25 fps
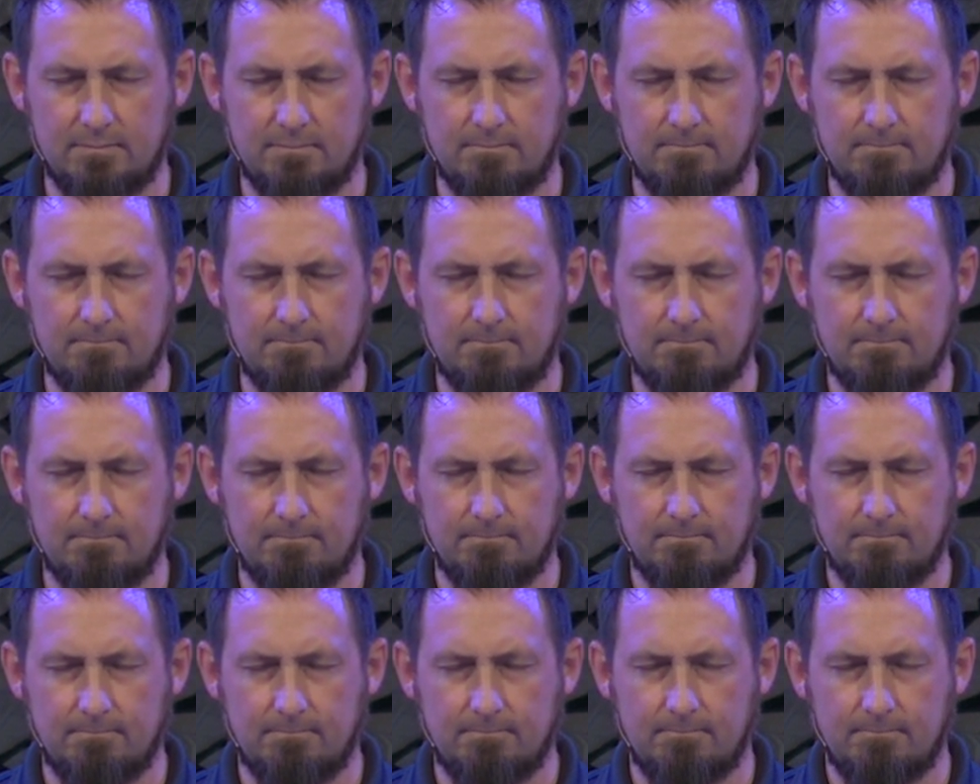
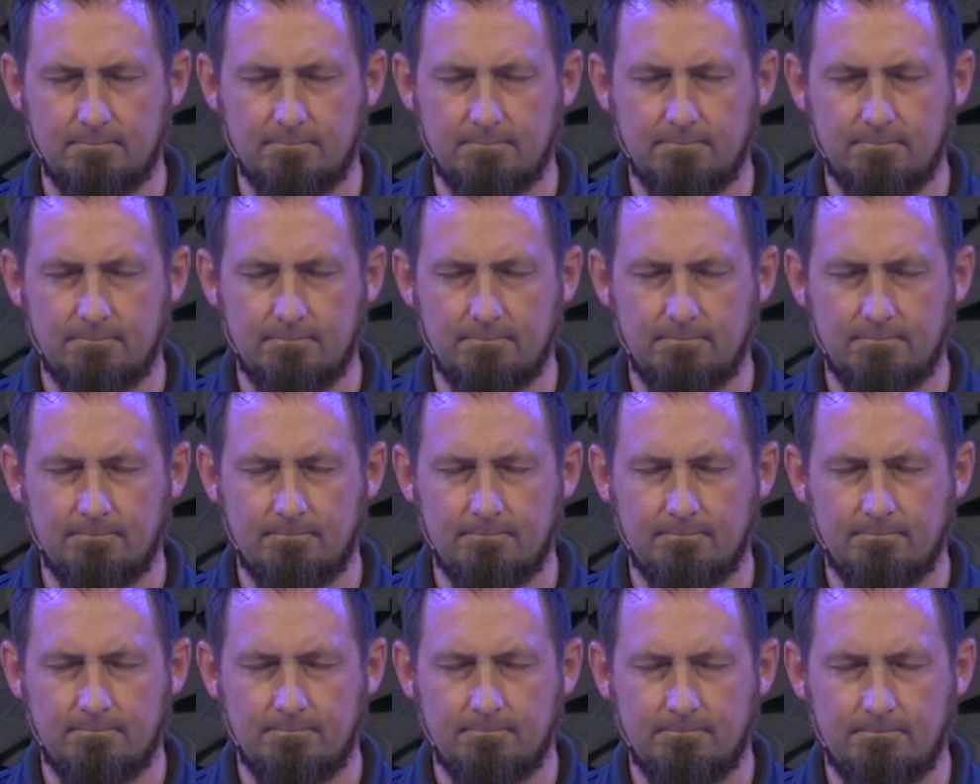
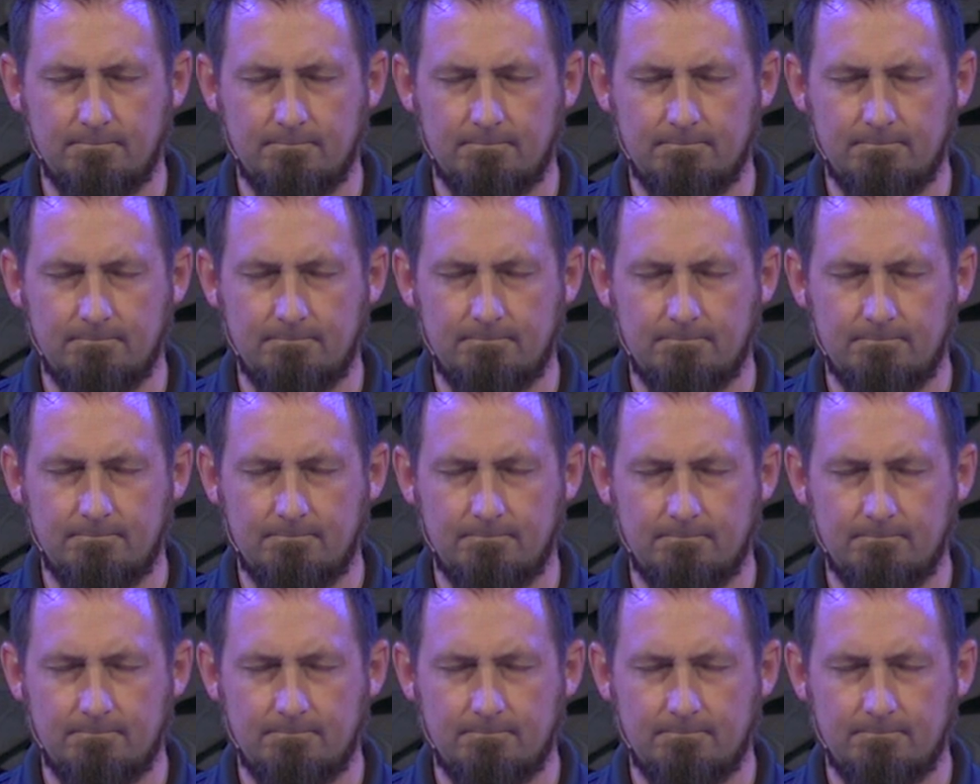[no speech]